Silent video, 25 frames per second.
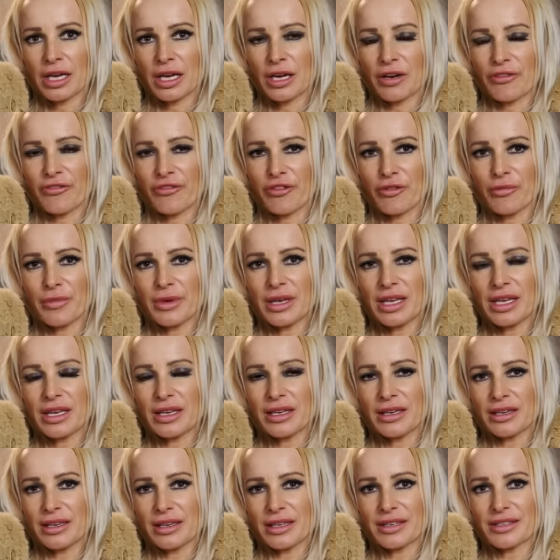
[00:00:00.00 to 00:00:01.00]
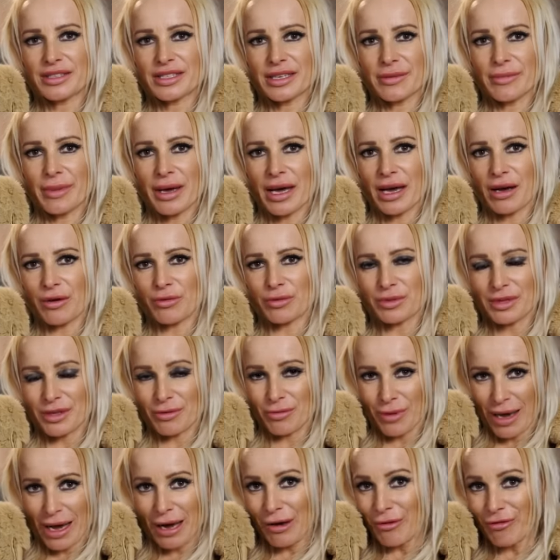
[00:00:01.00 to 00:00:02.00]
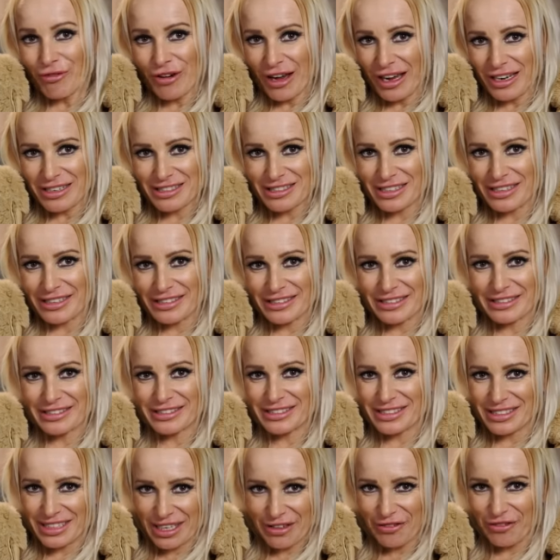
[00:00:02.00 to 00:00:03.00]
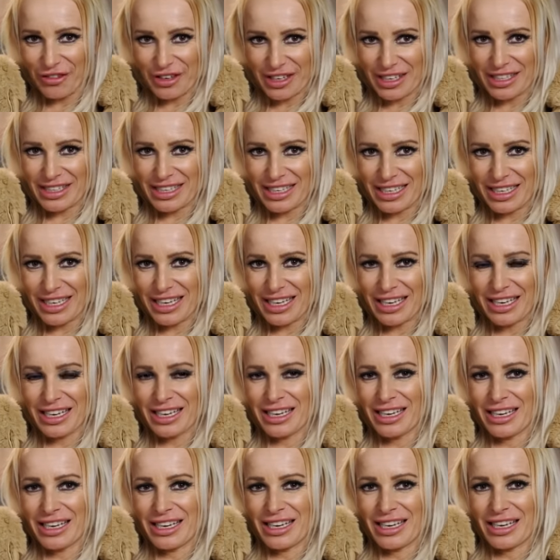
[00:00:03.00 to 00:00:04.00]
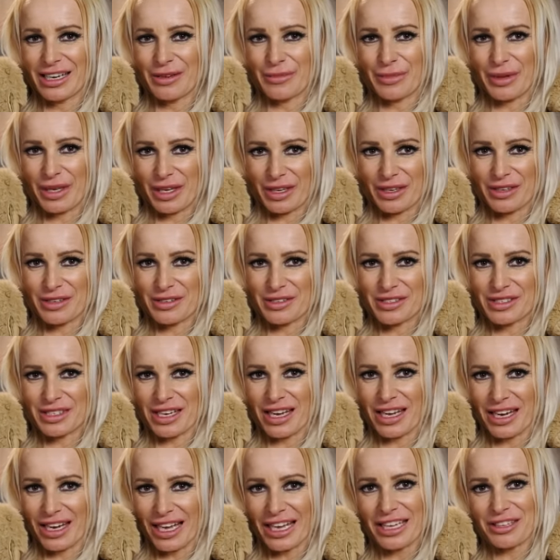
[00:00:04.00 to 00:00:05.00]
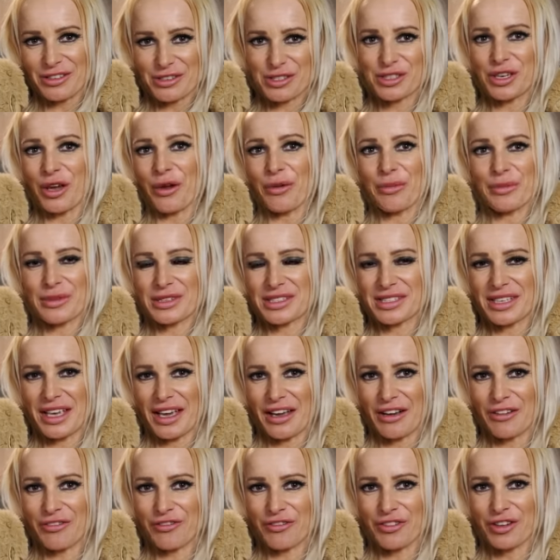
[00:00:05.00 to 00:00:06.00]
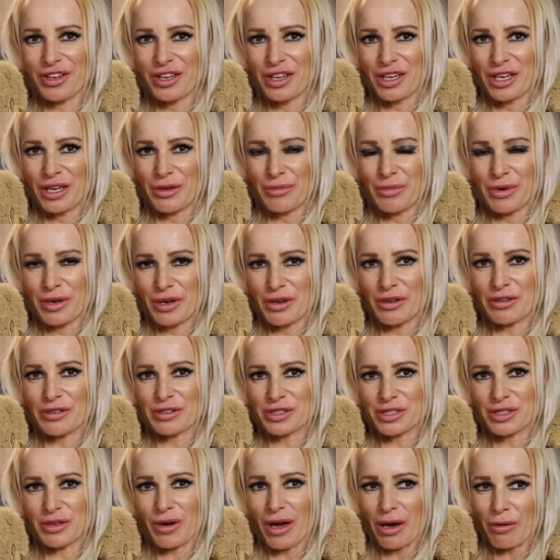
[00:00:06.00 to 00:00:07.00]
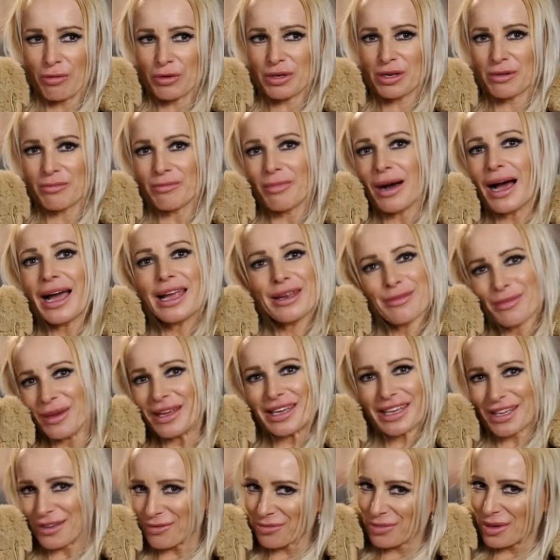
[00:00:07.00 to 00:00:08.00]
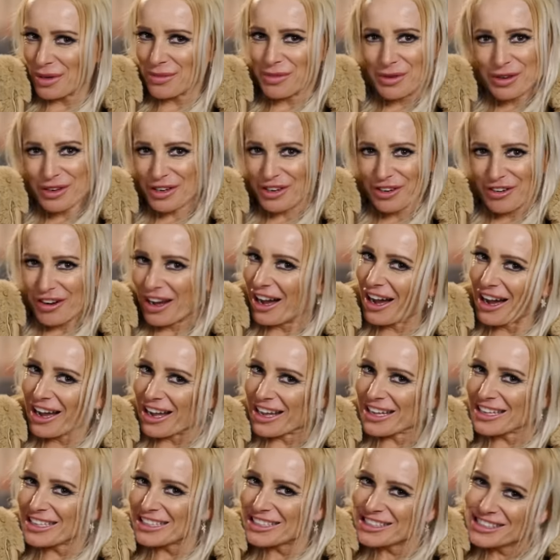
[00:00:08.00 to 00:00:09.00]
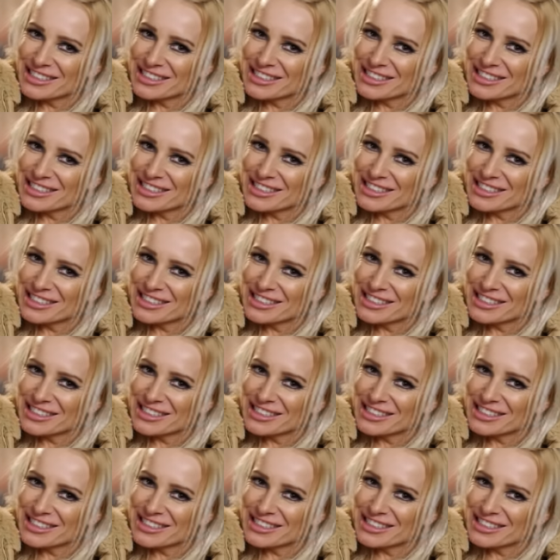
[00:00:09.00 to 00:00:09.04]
For me, it's about the wow factor, definitely, because I like to show myself, but also I wouldn't mind making people cry.